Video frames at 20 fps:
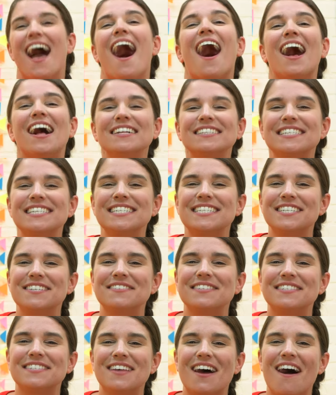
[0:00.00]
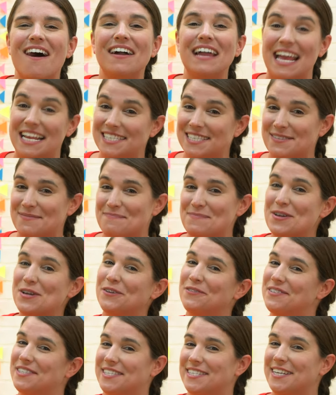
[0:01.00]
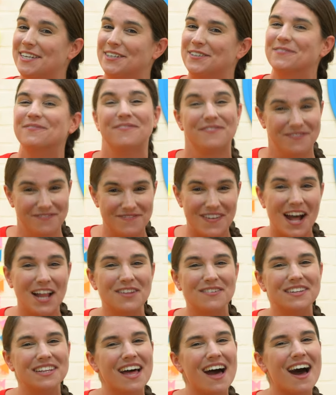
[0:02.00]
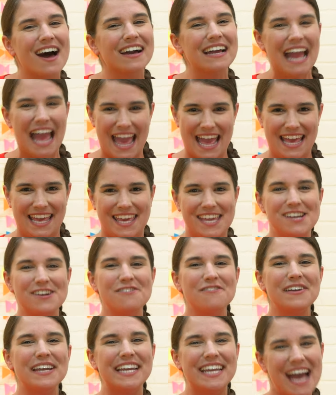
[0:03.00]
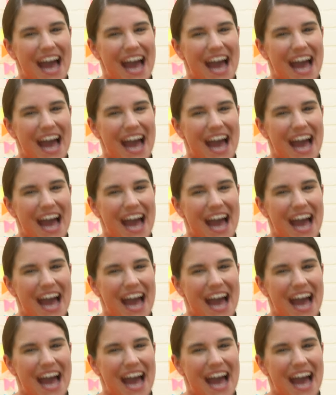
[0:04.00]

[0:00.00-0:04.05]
I'll teach you the song and some moves too. Follow along. Here we